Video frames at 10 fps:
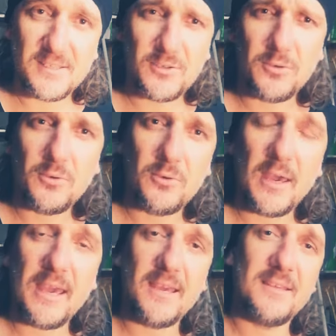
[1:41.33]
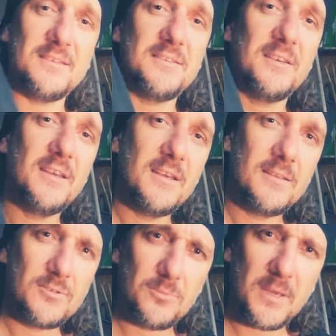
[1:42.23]
to you, and
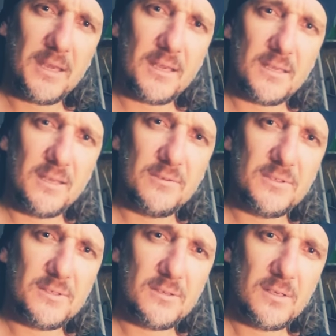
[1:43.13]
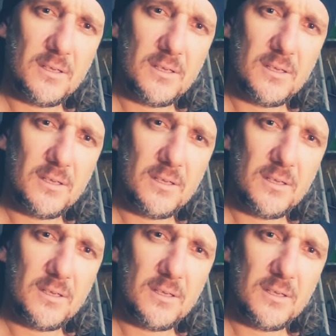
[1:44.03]
to make a gift